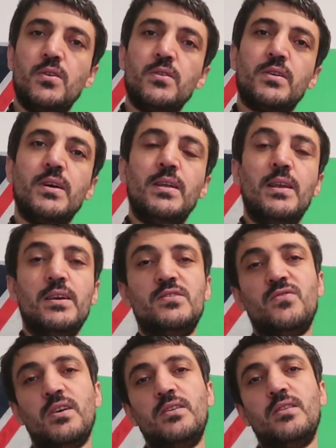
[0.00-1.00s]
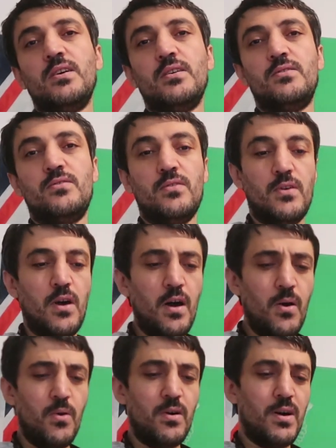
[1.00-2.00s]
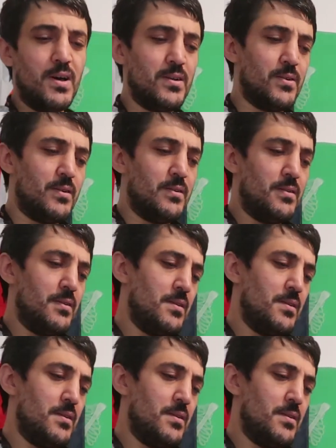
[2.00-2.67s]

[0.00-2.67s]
Okay, let's find out. Oh, I got